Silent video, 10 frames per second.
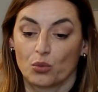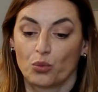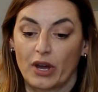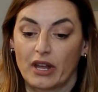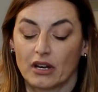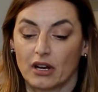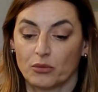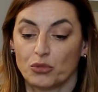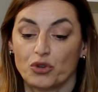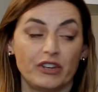when
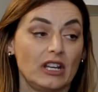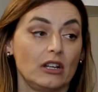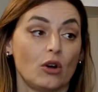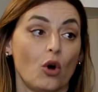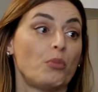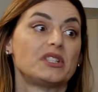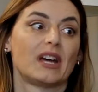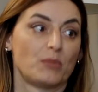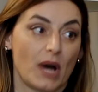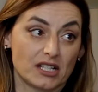a movie opens
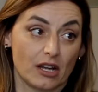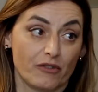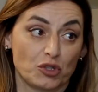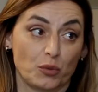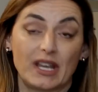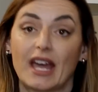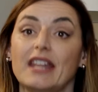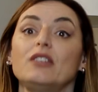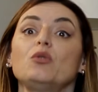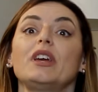on box office
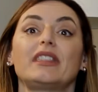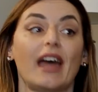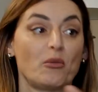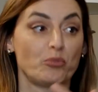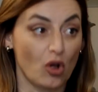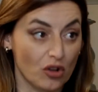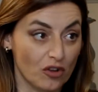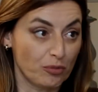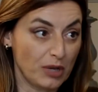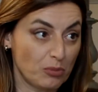weekend, you get that bulk
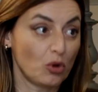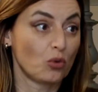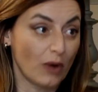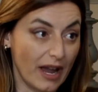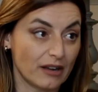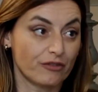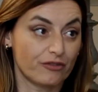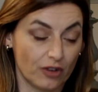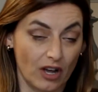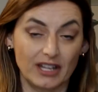of people right up
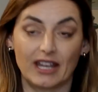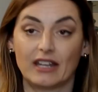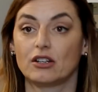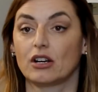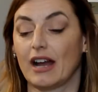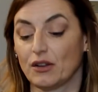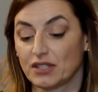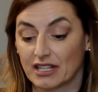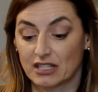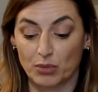front and your
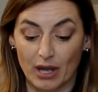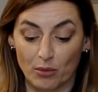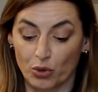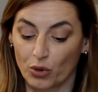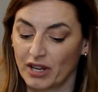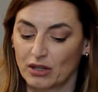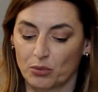house has to be on point.